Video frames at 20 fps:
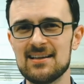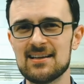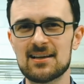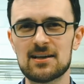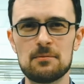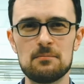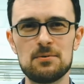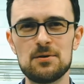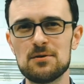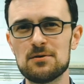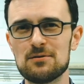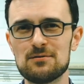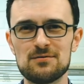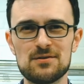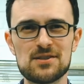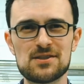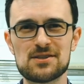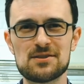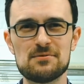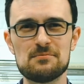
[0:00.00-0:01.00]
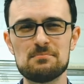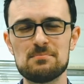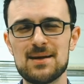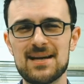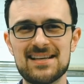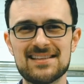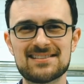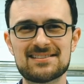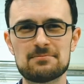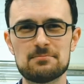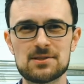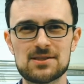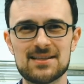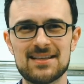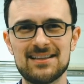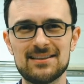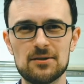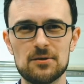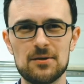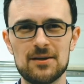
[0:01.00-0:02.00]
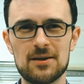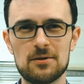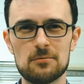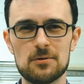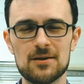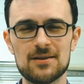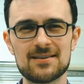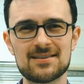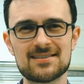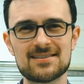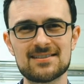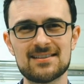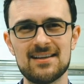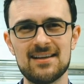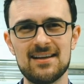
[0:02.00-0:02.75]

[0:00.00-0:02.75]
computer vision-based machine learning works.